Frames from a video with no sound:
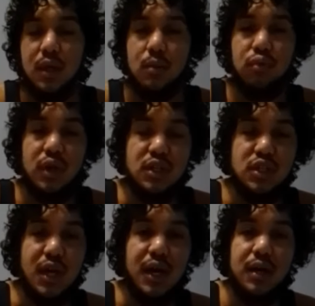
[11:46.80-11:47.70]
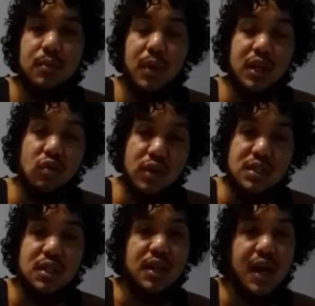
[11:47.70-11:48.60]
Praise Yah, by the grace
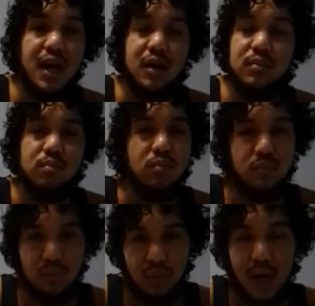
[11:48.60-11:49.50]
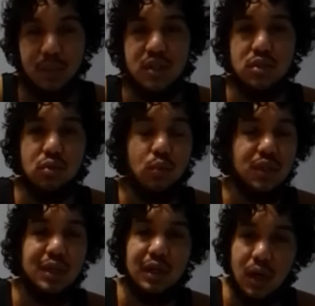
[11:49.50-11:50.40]
of Yah, probably soon
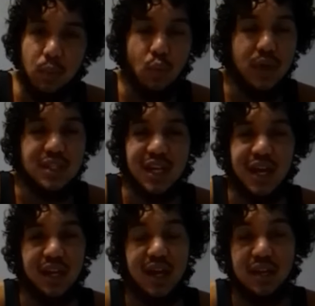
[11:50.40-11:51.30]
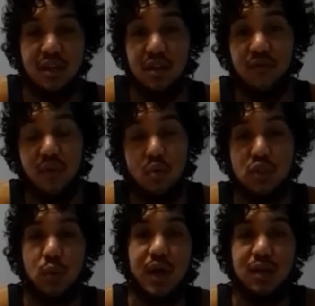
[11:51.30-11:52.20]
within a couple weeks. I got to get another phone
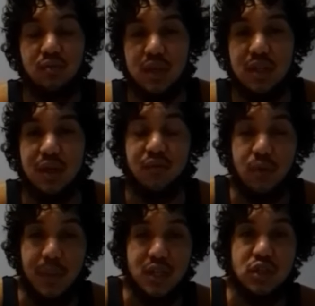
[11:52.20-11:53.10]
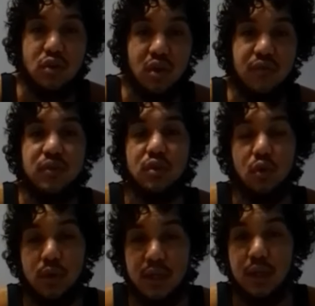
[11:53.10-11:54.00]
so I can read the information off, you know,
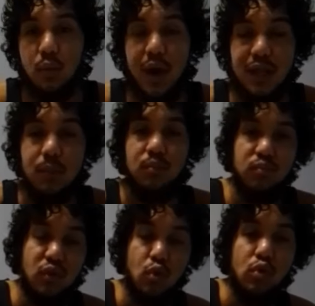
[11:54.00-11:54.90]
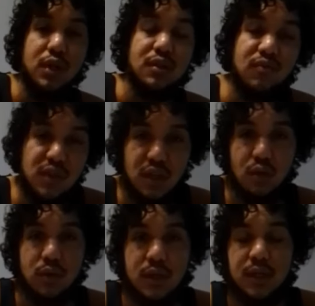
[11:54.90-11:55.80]
while I'm recording the video.
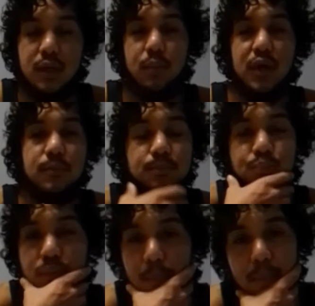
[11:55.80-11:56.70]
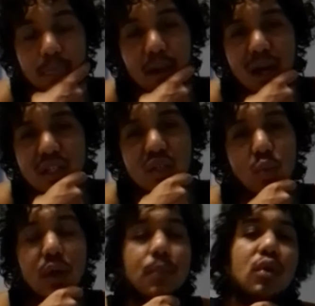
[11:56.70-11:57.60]
But I just
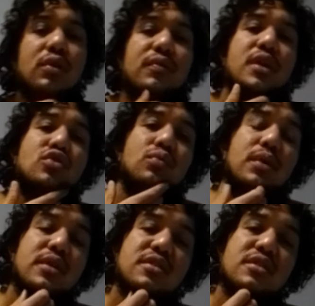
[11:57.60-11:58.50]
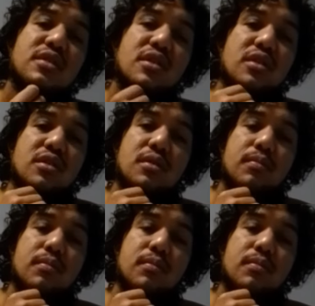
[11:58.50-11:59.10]
want to motivate you, brothers and sisters.